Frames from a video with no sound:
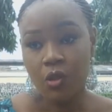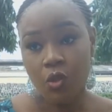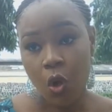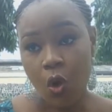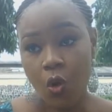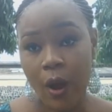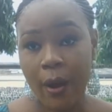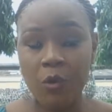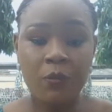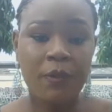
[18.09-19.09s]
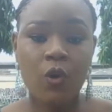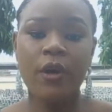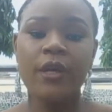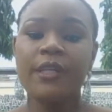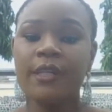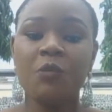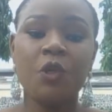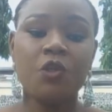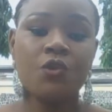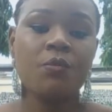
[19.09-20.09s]
Though I won't be going deep
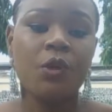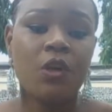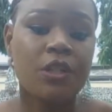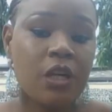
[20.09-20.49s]
into it because I